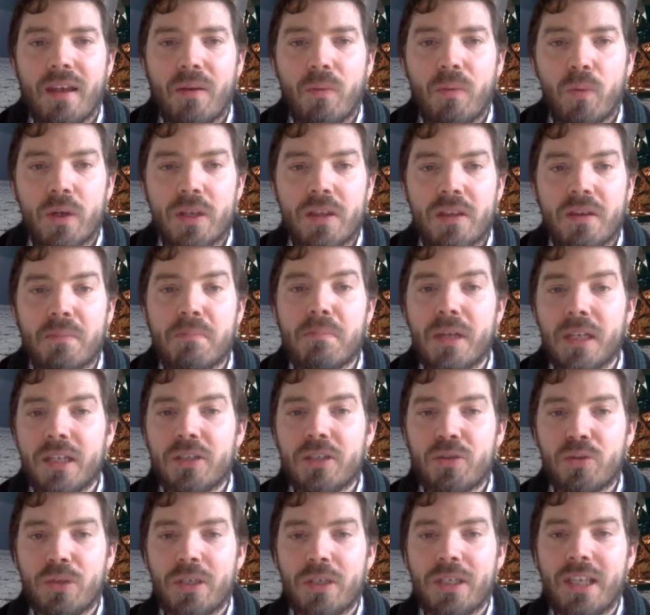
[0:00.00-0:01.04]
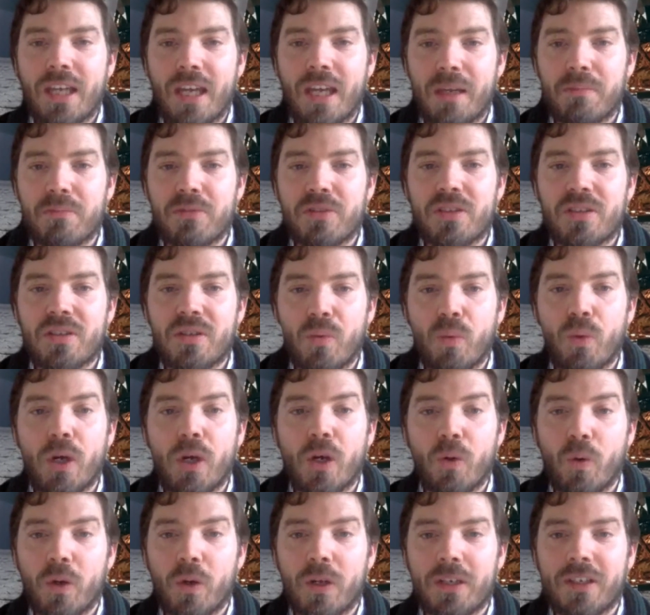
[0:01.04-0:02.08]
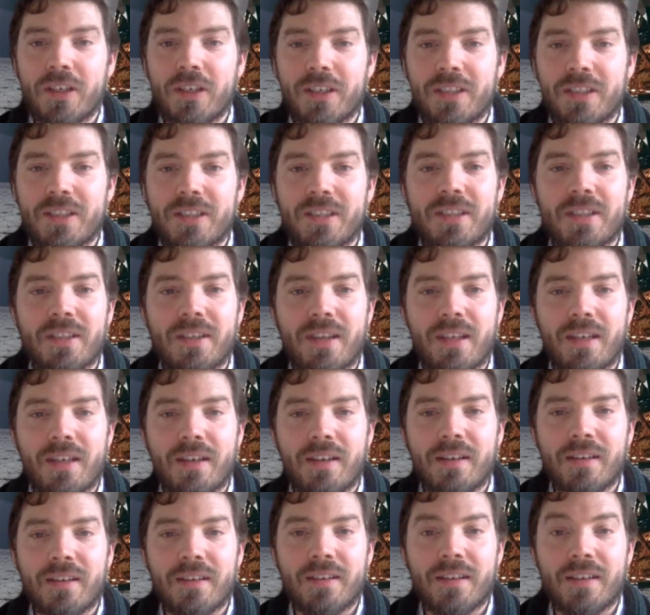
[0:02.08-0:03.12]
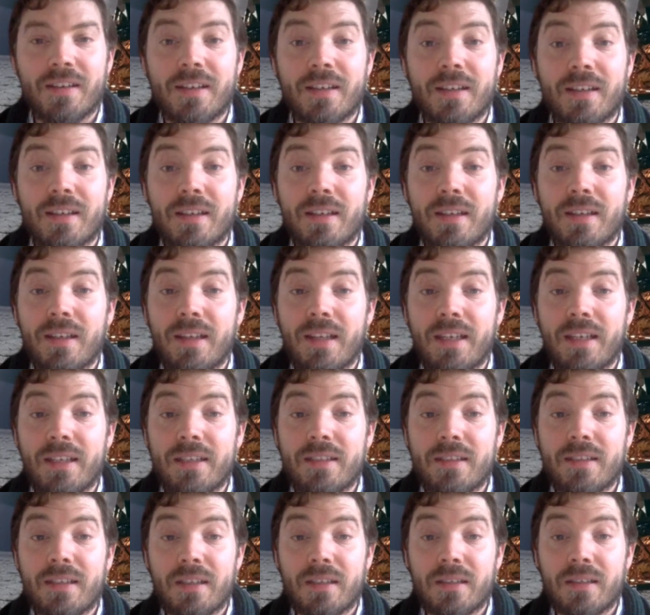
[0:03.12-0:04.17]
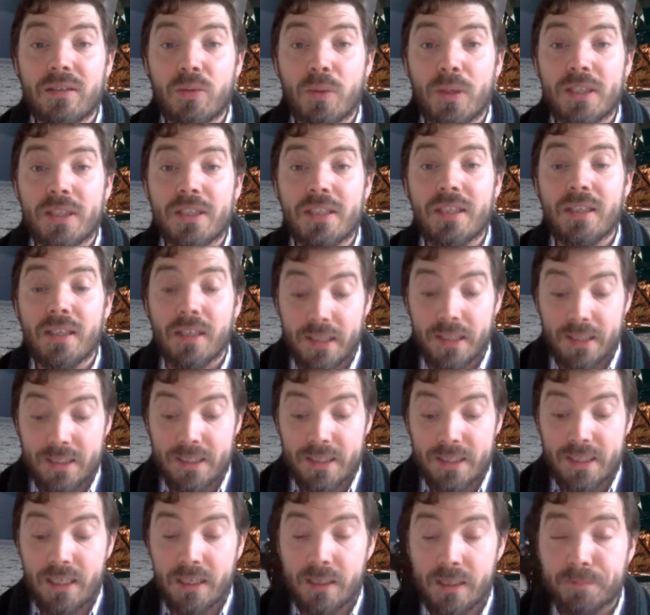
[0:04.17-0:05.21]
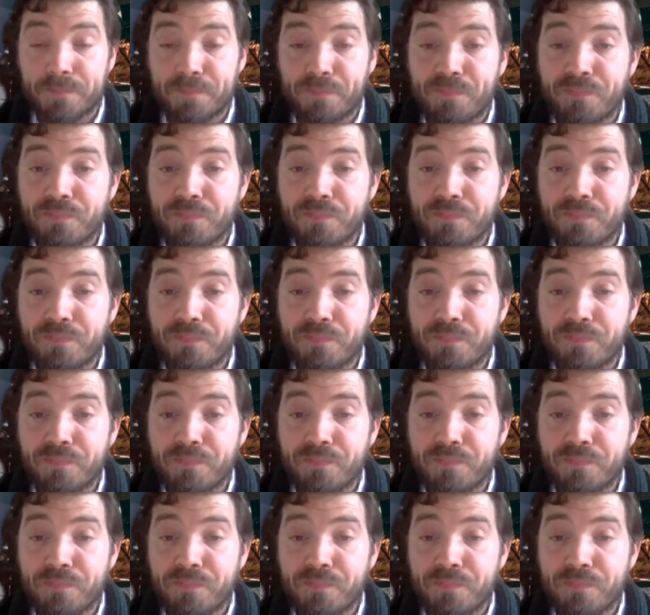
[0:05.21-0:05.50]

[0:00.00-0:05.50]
when the military games were organized there late in 2019.